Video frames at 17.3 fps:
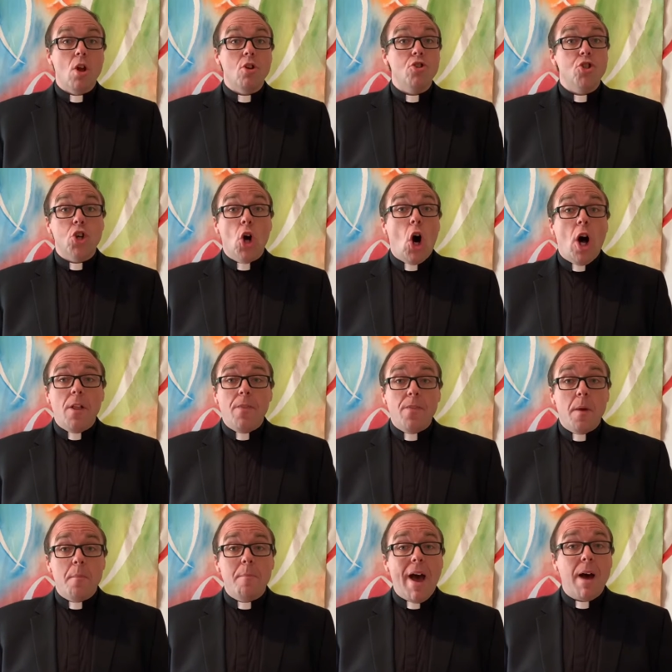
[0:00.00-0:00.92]
John
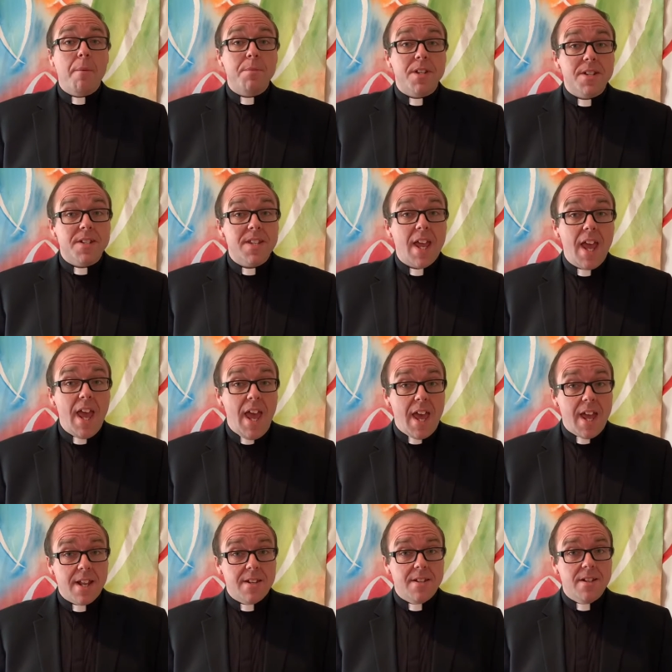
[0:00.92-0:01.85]
the Baptist's
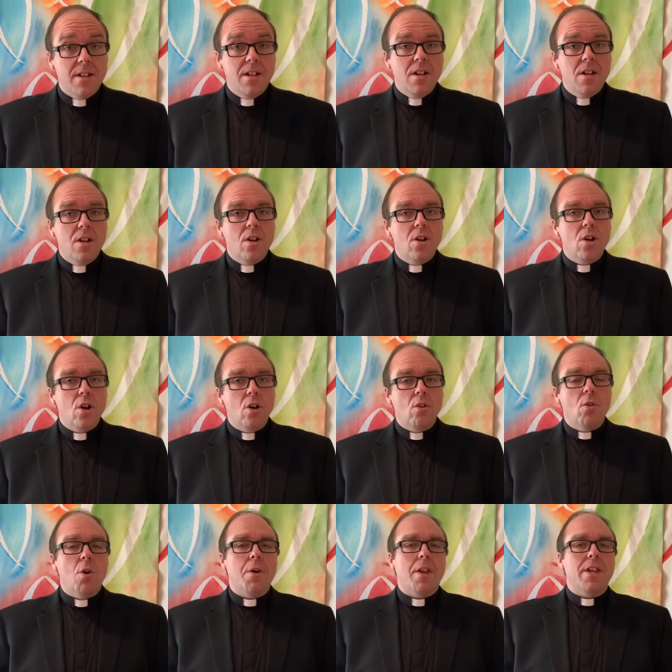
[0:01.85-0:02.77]
head,
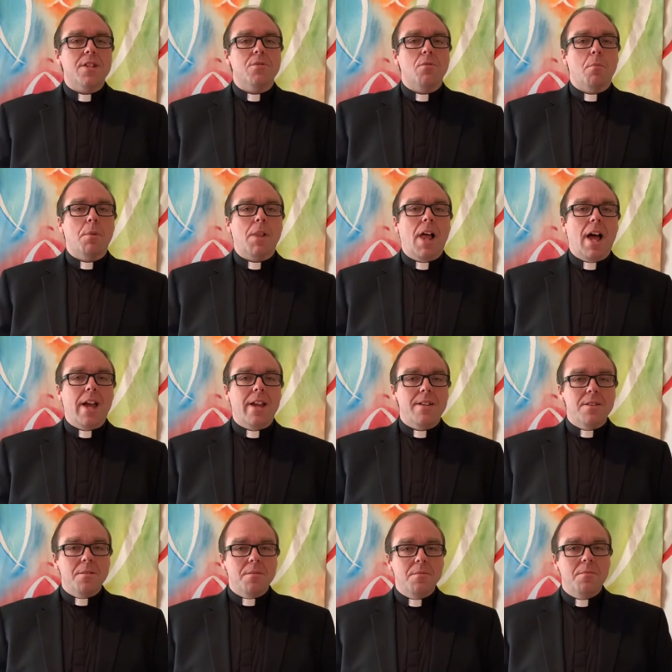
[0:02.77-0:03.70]
Herodias
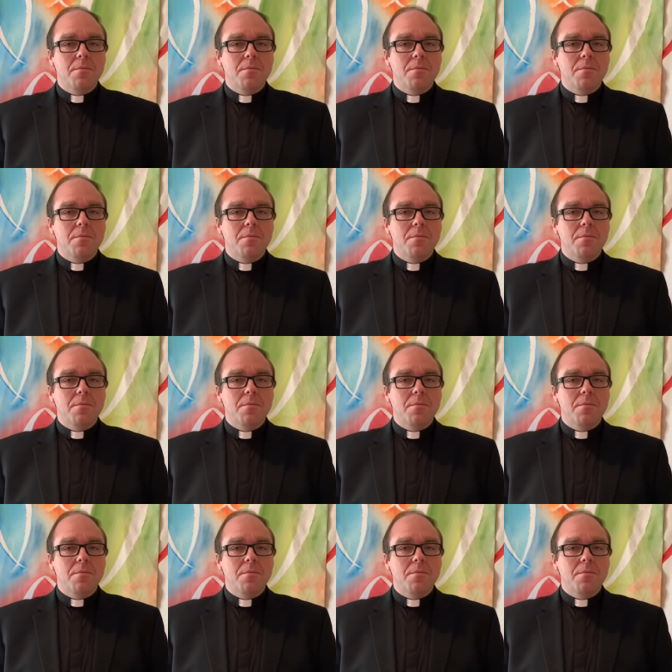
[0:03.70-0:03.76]
replied.